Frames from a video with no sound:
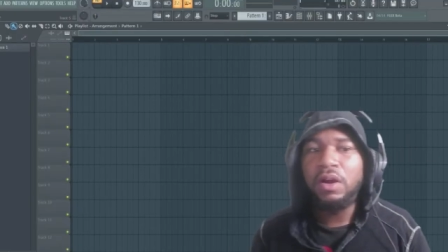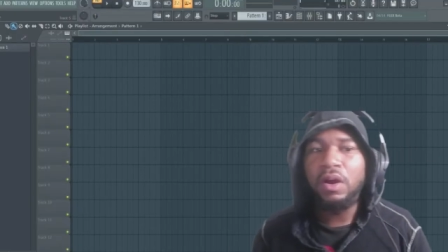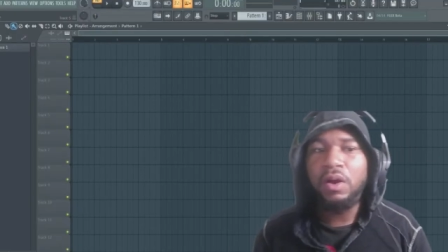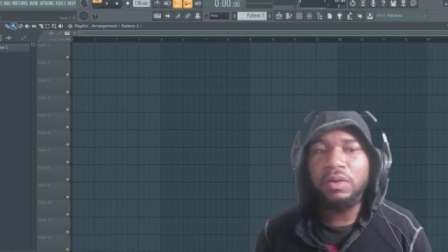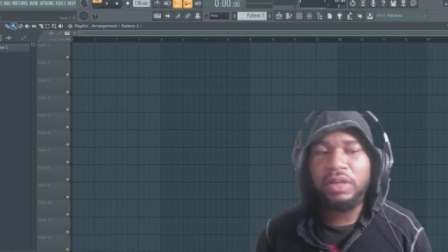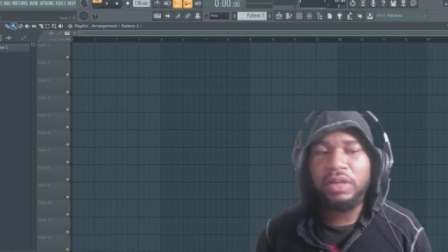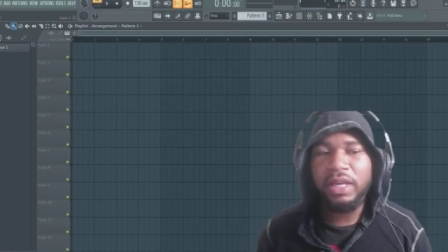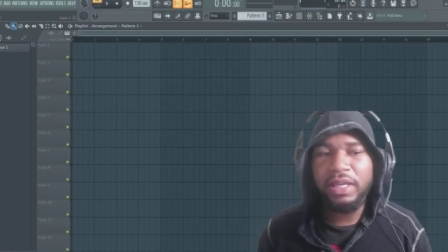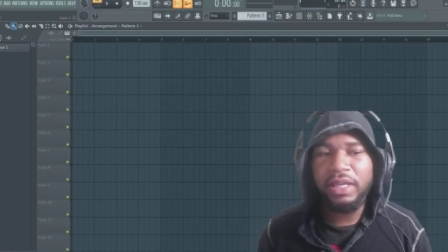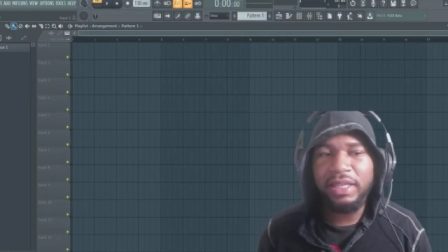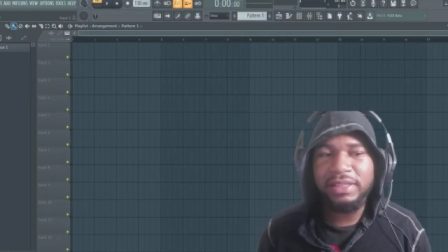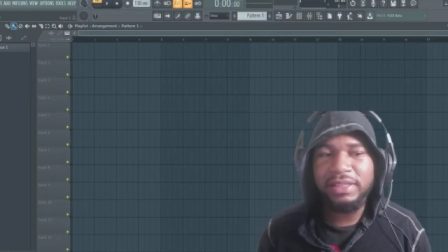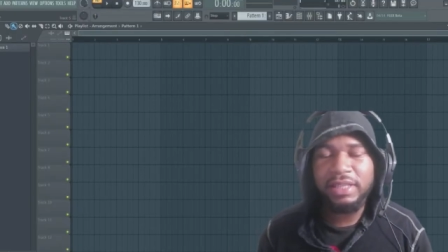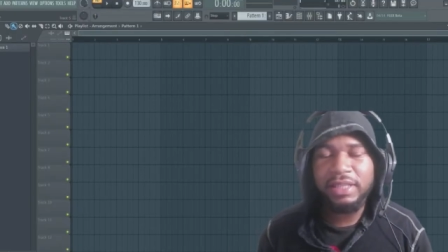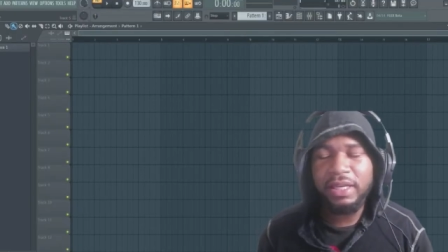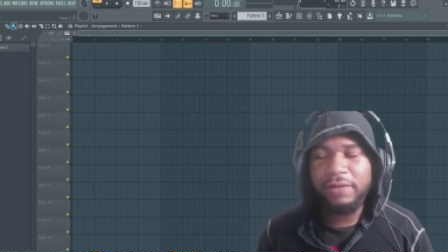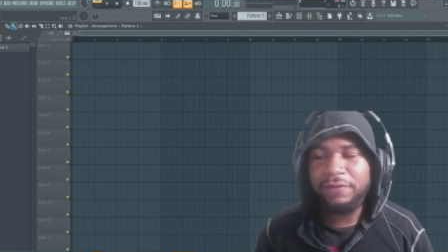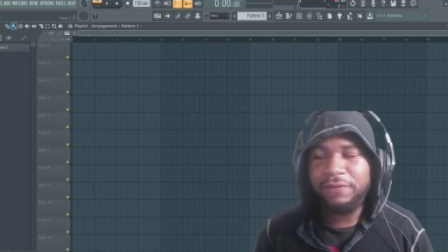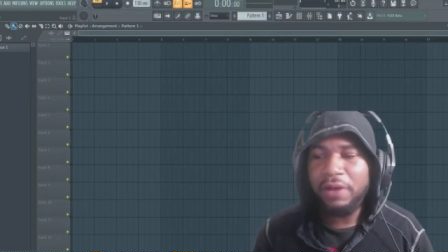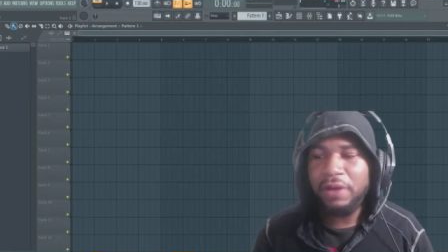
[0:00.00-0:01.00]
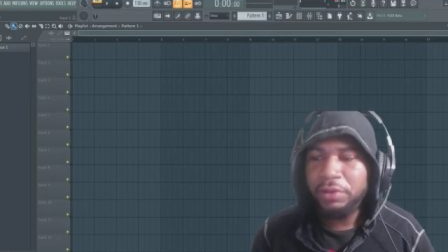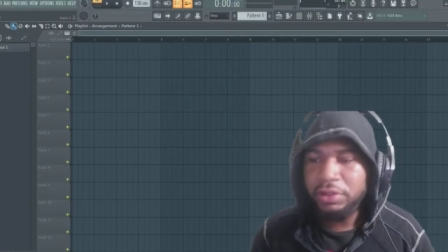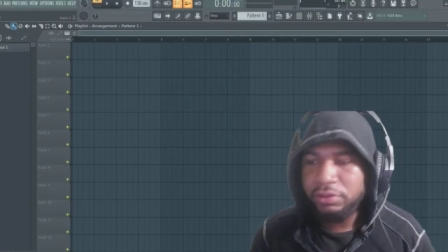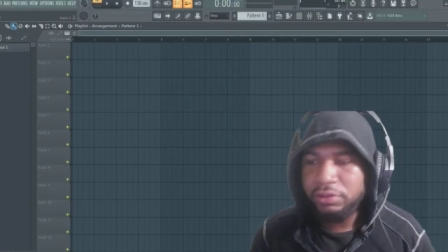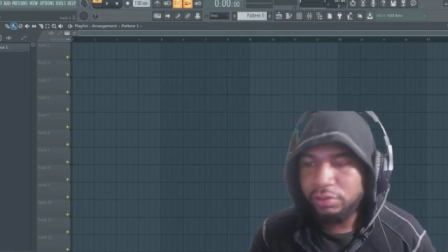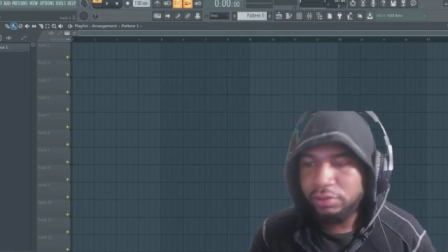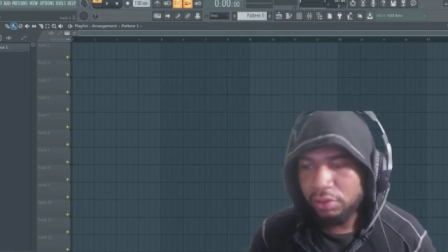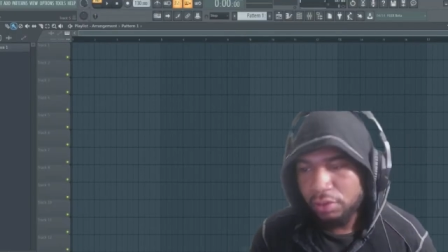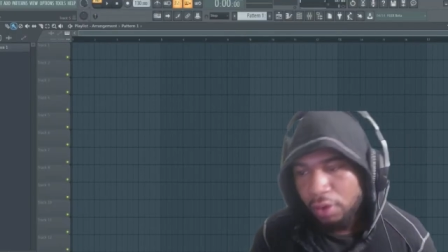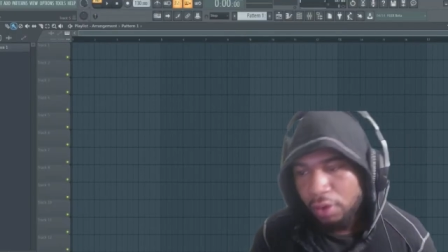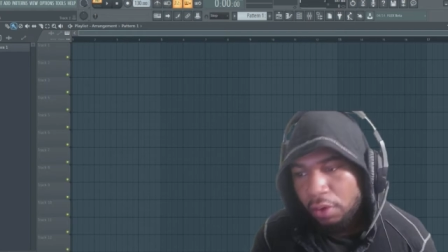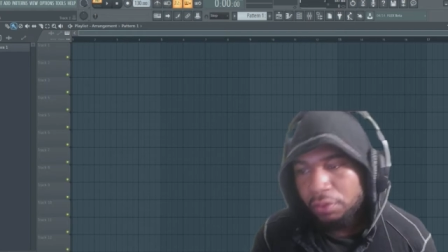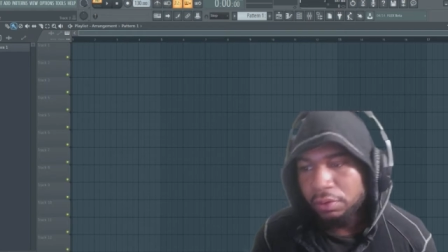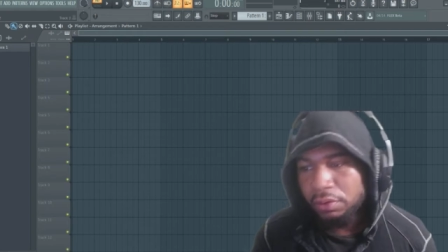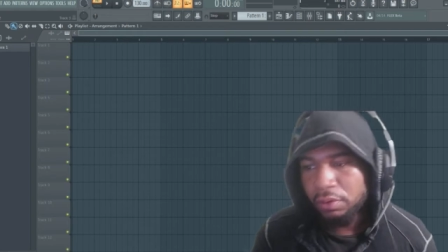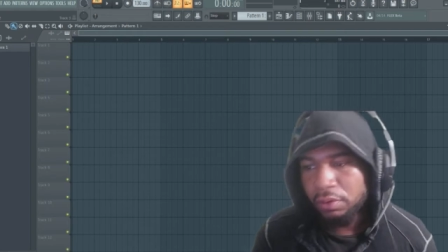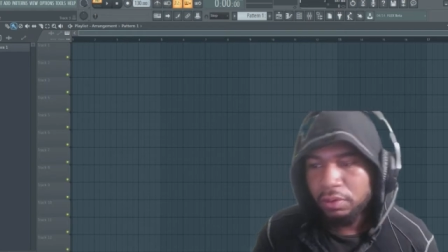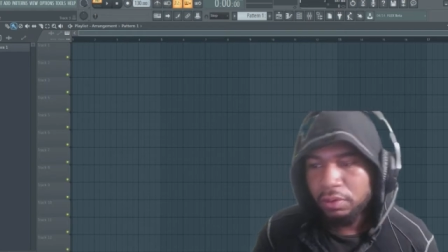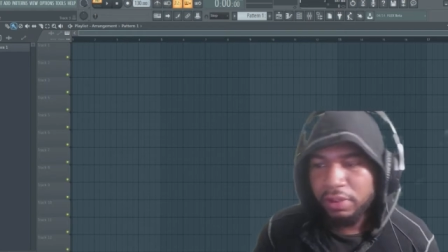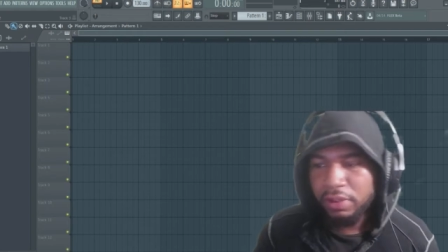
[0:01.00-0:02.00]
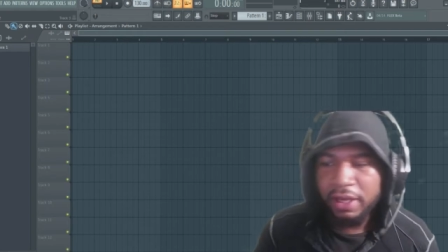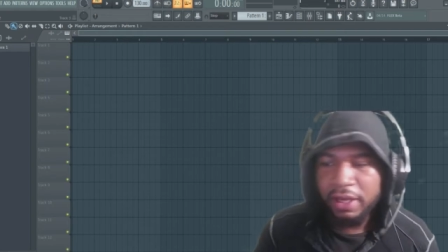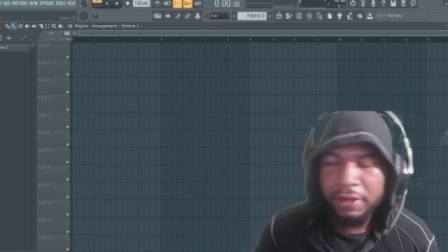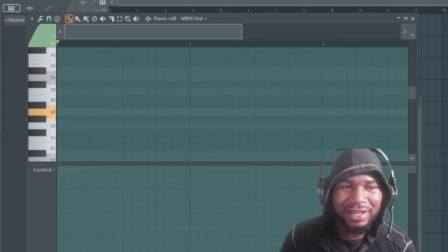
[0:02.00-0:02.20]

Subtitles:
okay, let's say if I want to use a kodo, okay,